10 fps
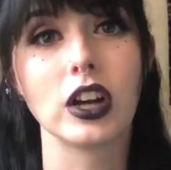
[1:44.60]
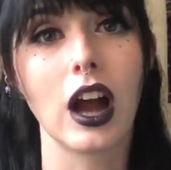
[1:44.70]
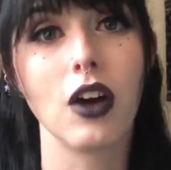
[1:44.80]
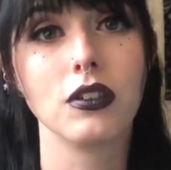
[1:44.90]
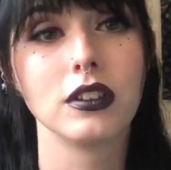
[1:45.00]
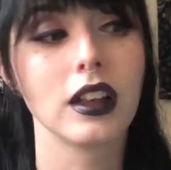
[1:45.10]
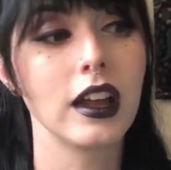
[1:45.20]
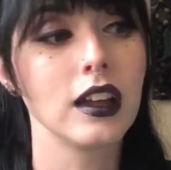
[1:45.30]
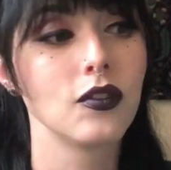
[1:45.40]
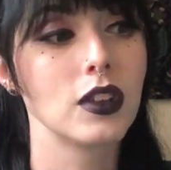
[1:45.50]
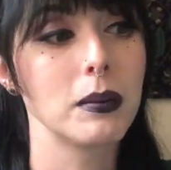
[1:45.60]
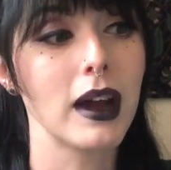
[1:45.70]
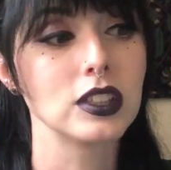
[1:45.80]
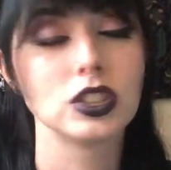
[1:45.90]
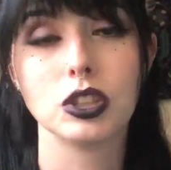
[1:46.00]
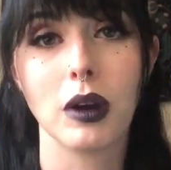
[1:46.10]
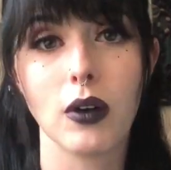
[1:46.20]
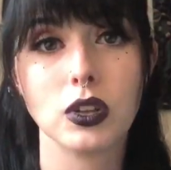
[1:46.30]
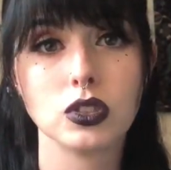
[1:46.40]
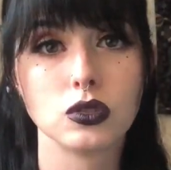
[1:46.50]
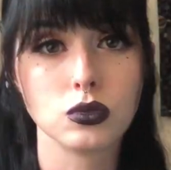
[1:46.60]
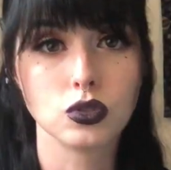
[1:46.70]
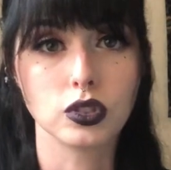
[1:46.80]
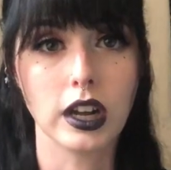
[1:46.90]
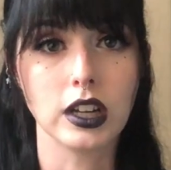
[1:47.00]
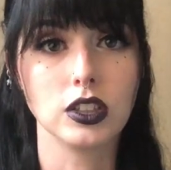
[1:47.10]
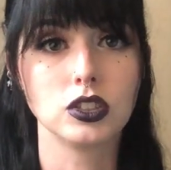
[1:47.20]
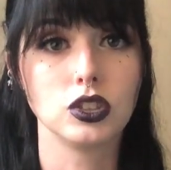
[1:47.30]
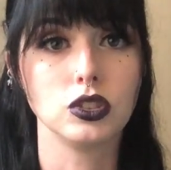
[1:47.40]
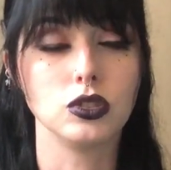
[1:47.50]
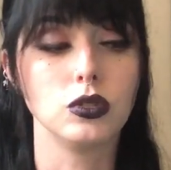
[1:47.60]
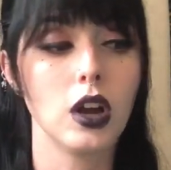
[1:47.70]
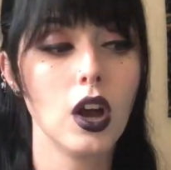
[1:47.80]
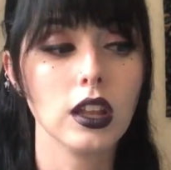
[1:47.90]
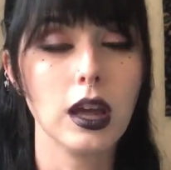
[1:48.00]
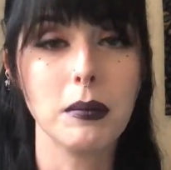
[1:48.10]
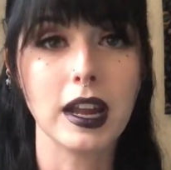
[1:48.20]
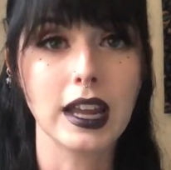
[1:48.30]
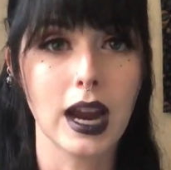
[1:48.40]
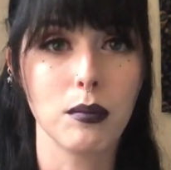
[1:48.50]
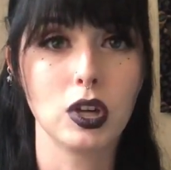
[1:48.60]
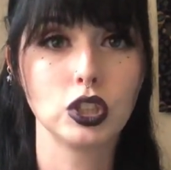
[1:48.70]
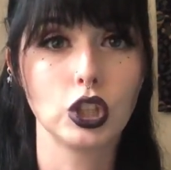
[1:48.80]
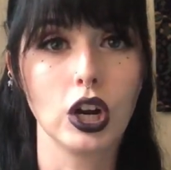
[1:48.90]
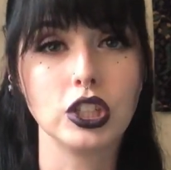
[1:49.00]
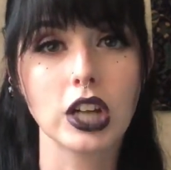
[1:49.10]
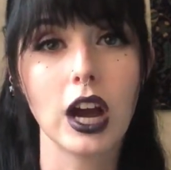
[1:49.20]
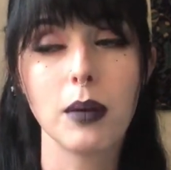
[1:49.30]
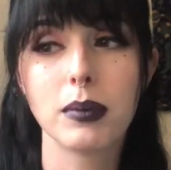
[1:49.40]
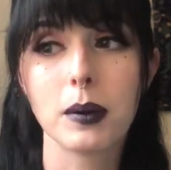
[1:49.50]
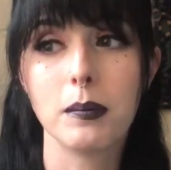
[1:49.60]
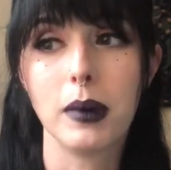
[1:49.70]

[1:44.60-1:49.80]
around like for the past 2 hours trying to let my camera charge up,